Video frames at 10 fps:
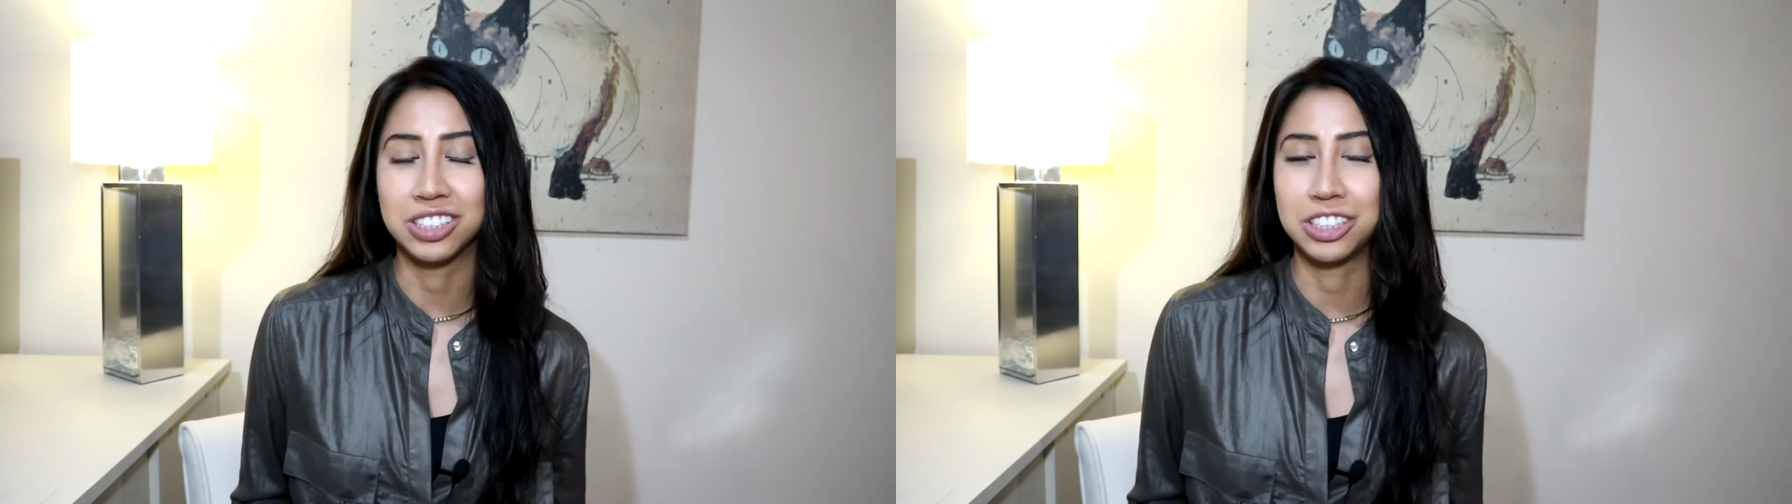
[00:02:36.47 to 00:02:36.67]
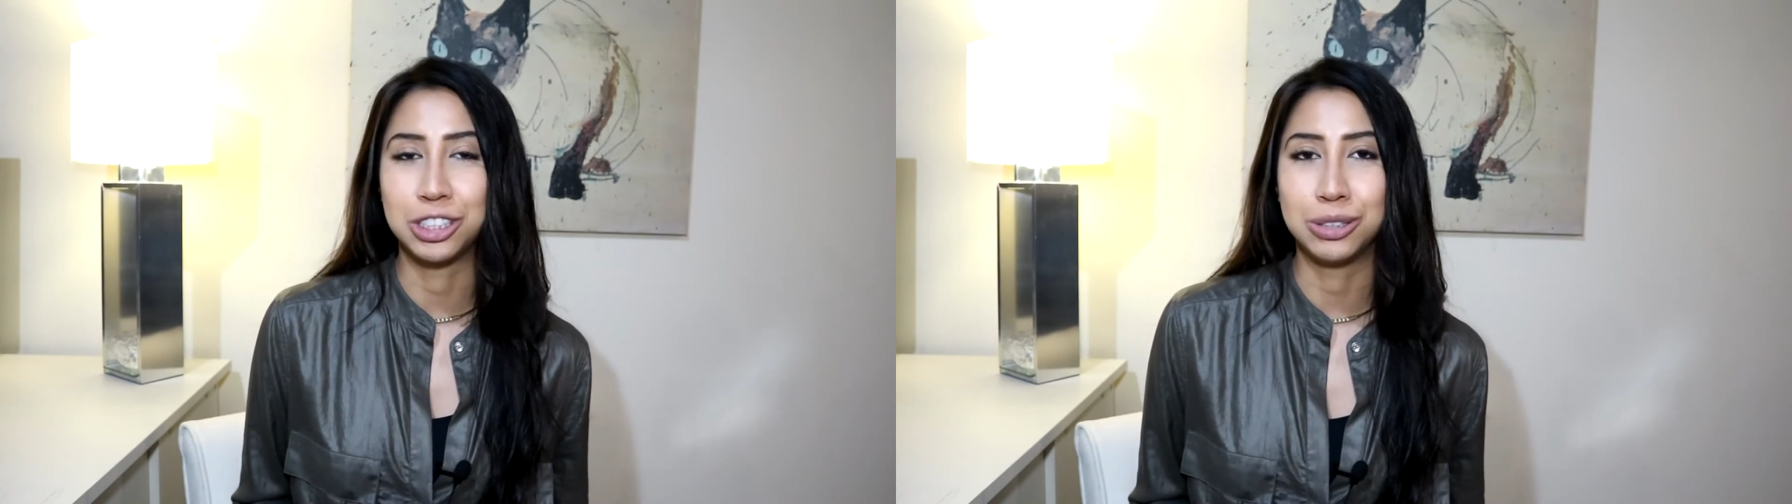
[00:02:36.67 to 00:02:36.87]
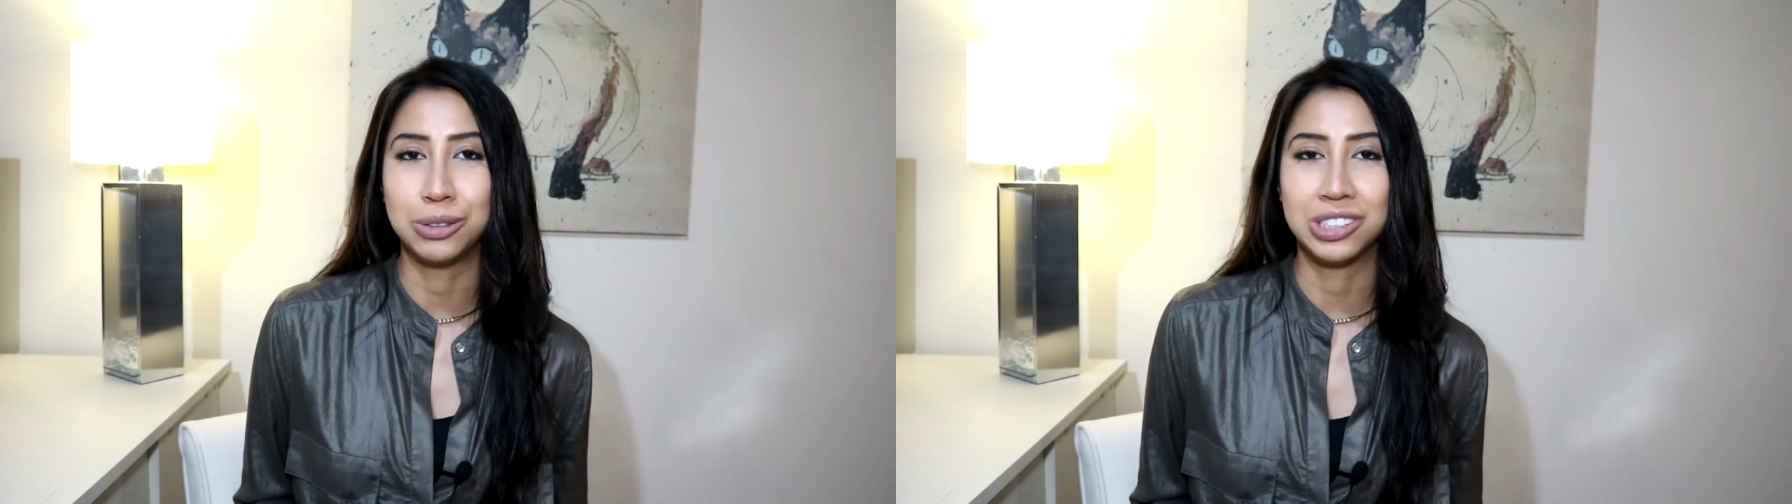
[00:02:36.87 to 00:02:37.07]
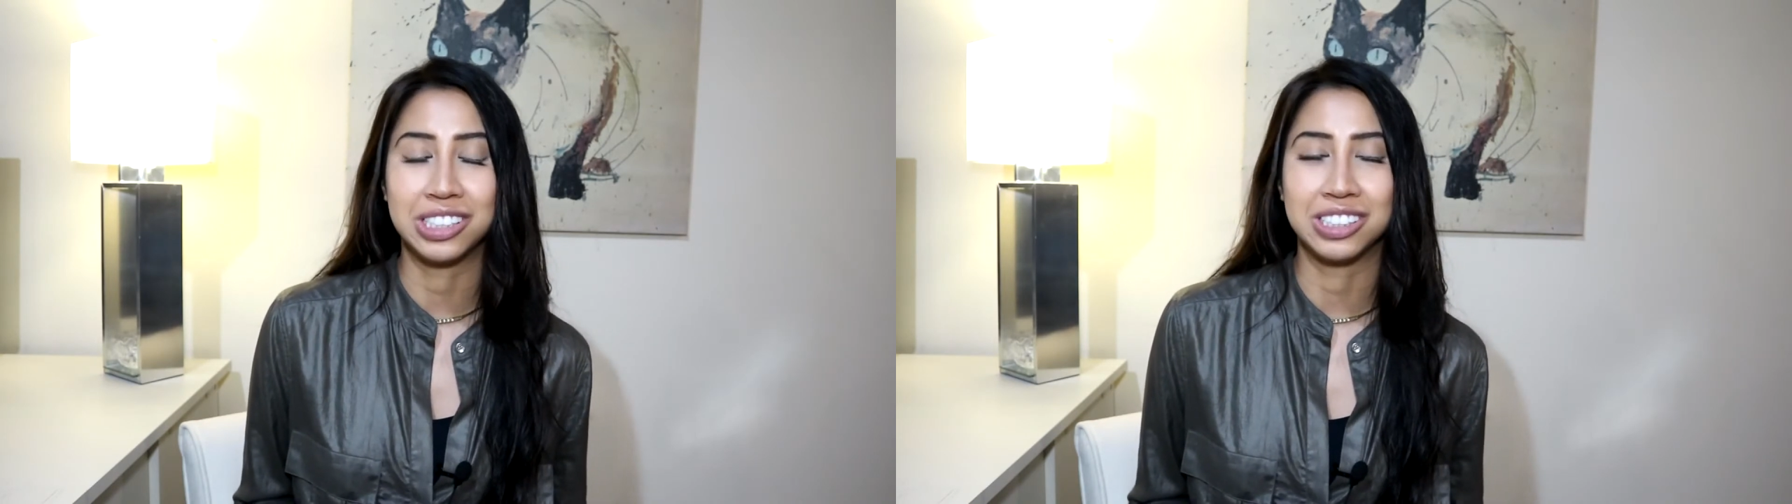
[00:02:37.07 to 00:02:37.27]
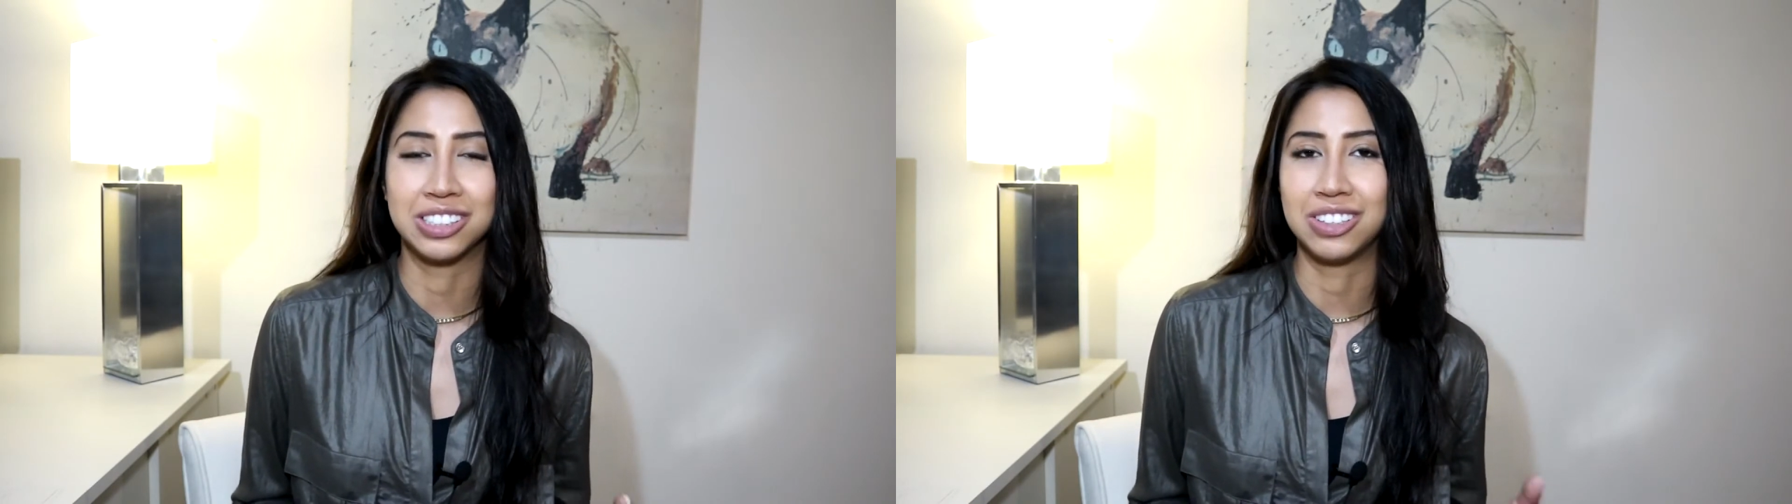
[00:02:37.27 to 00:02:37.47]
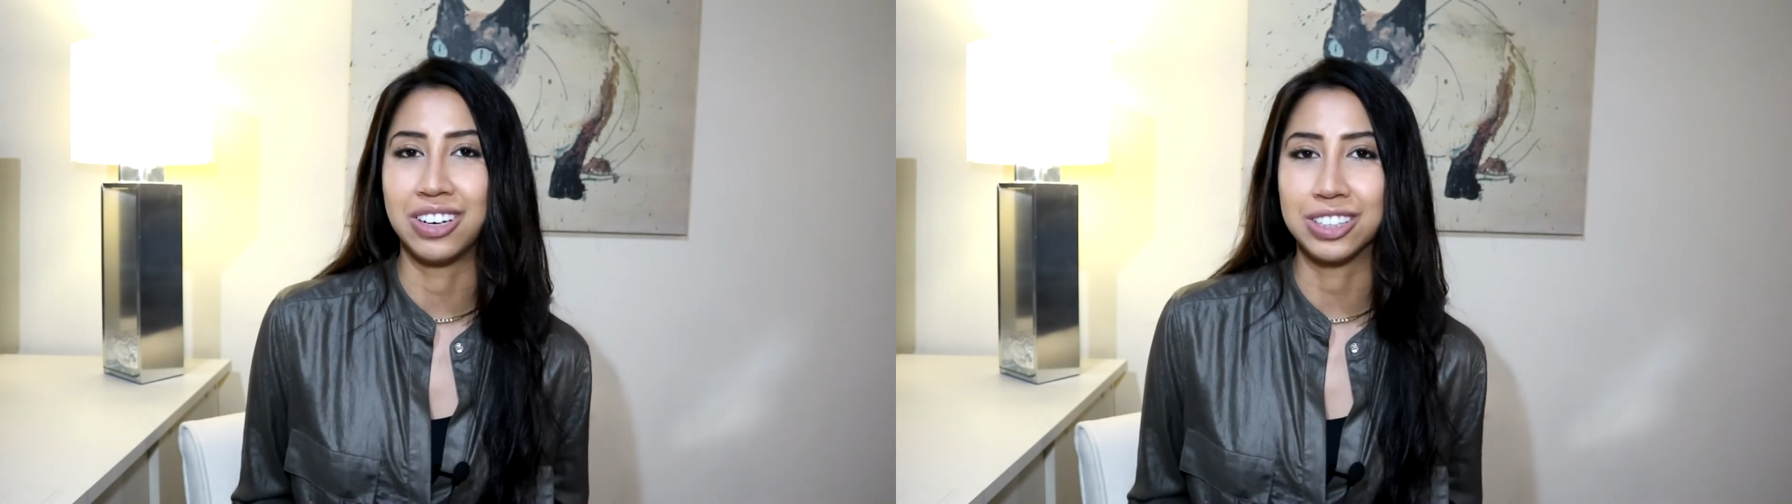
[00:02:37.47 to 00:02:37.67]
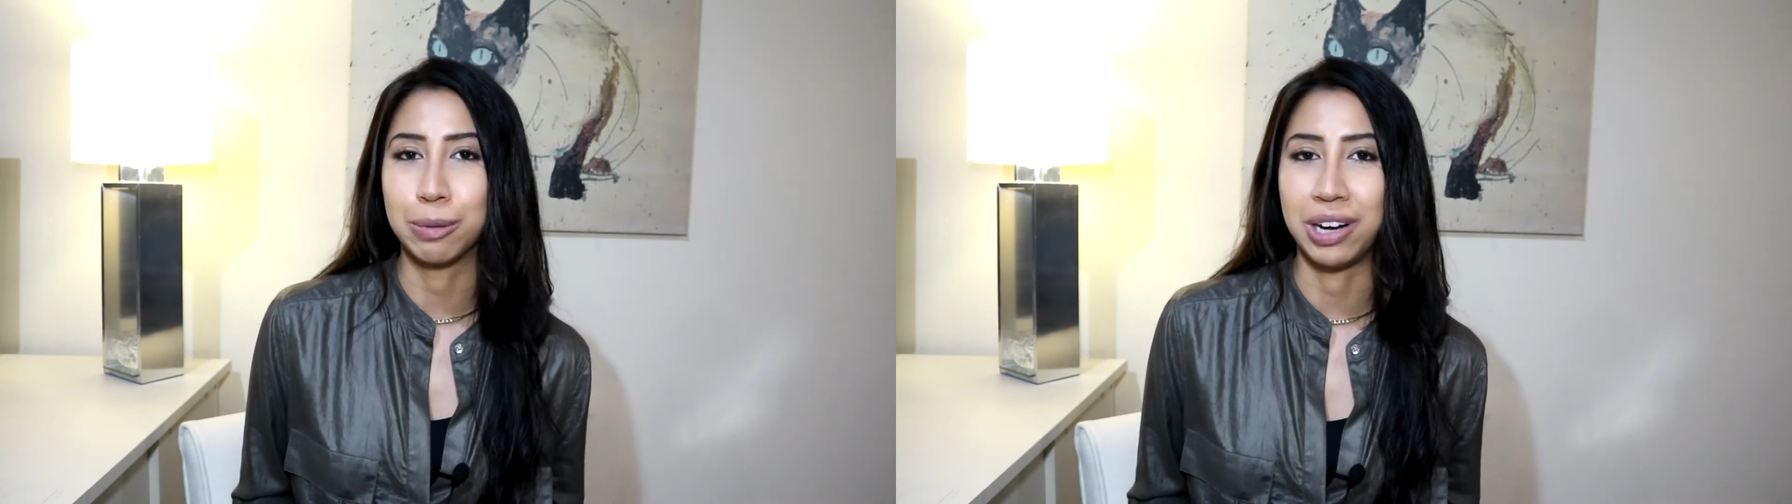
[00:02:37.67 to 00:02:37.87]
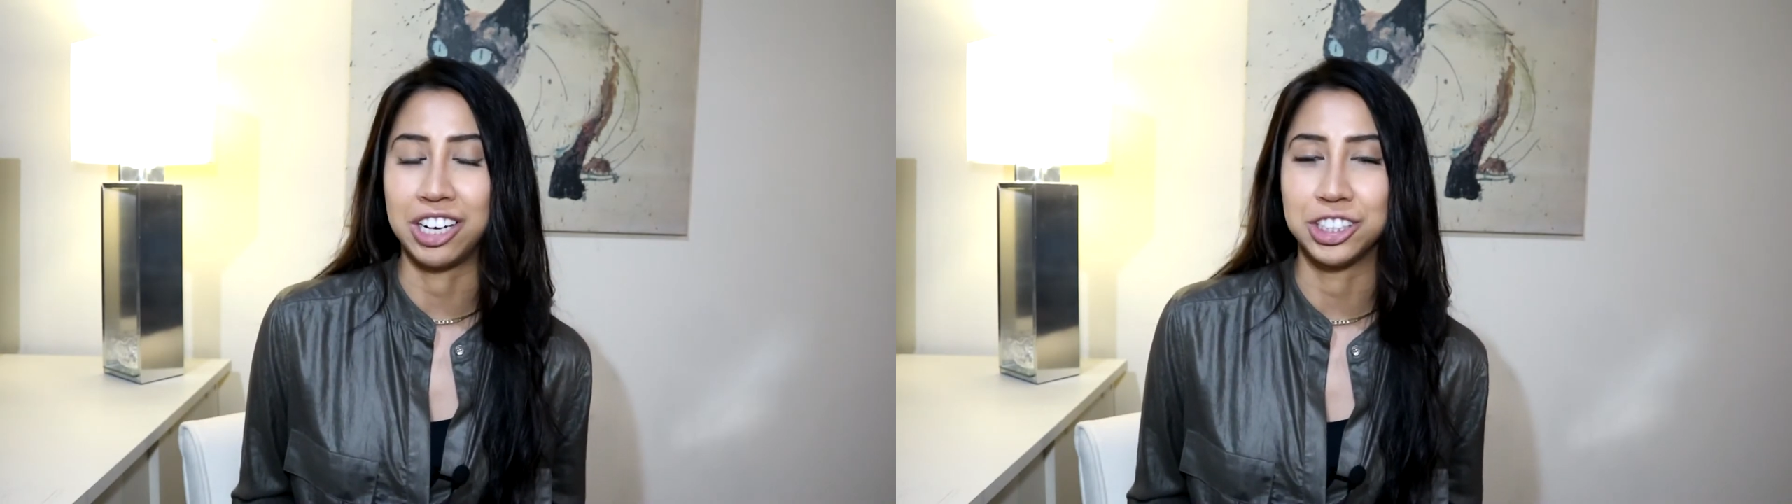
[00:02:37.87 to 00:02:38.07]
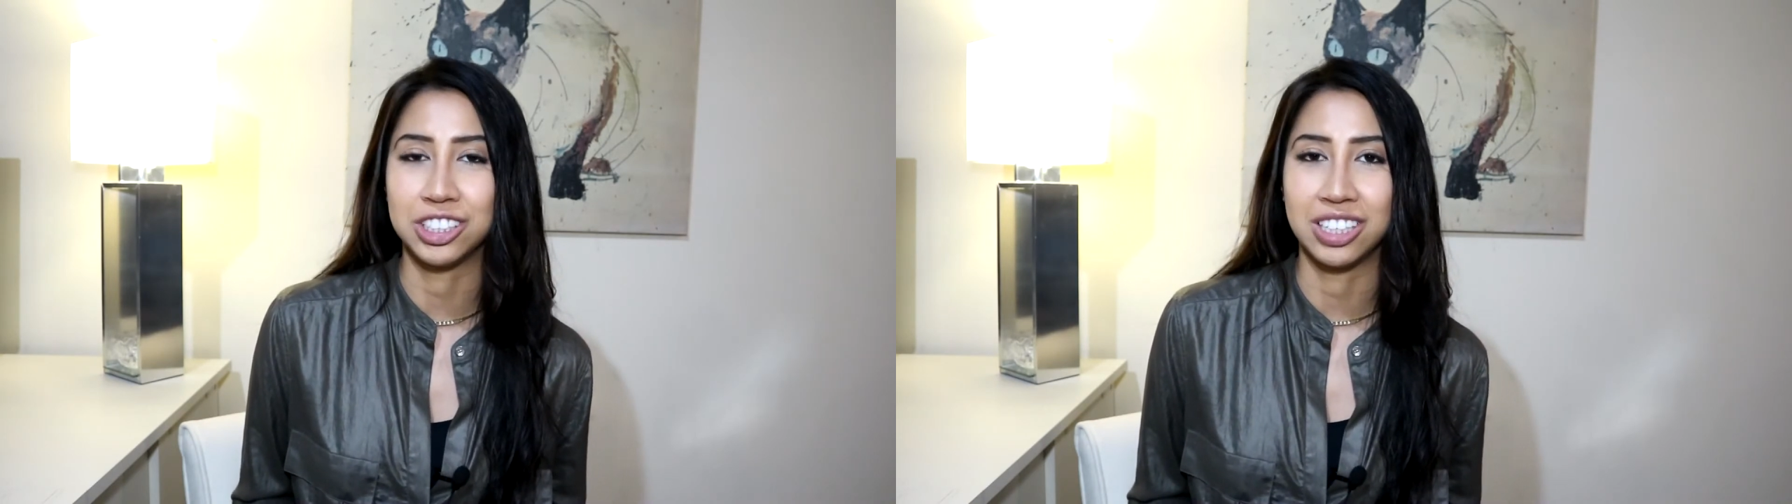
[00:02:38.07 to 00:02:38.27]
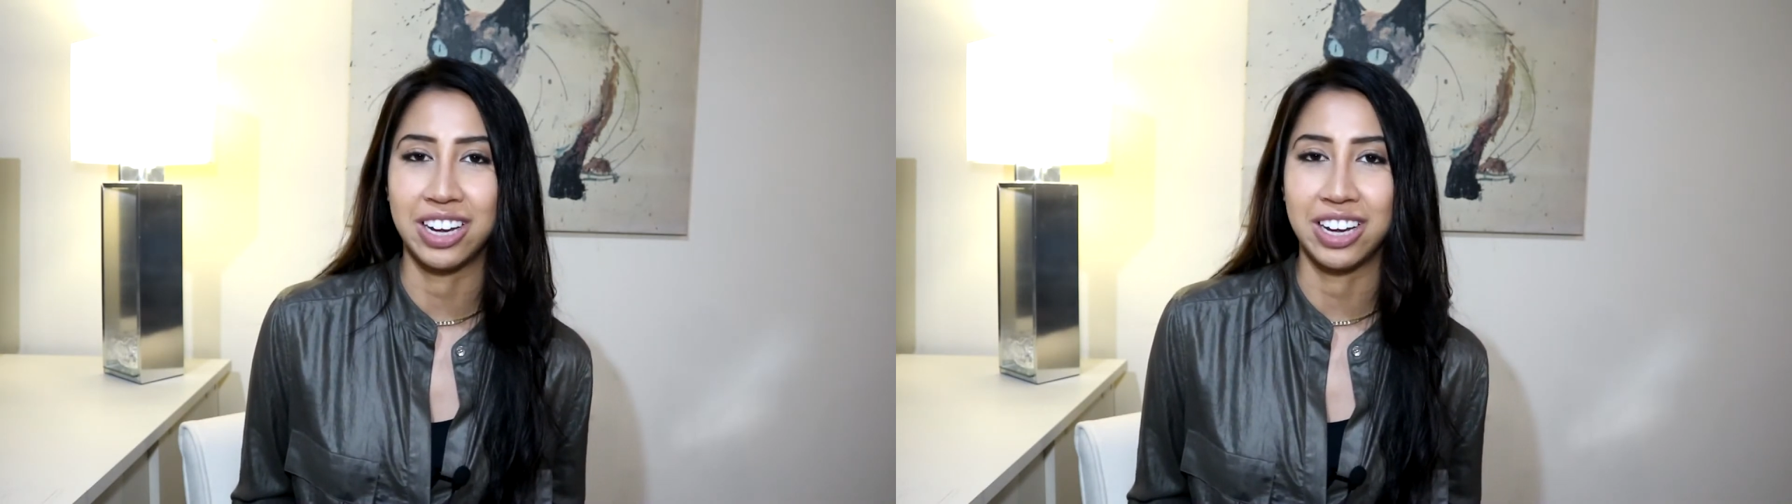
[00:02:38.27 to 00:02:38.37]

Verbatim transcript: that they choose is not their passion,